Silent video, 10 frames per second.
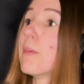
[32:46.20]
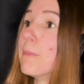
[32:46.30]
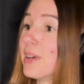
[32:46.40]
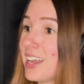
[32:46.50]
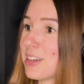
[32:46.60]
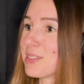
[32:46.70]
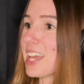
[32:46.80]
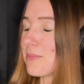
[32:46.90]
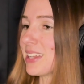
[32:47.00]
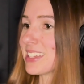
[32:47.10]
But with
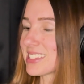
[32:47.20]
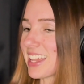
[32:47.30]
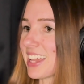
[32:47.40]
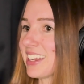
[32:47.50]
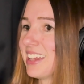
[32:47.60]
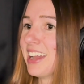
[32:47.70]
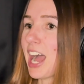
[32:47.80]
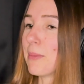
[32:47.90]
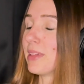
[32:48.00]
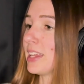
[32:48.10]
that being said,
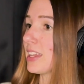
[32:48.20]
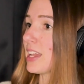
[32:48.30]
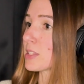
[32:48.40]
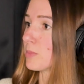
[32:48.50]
I'm like, as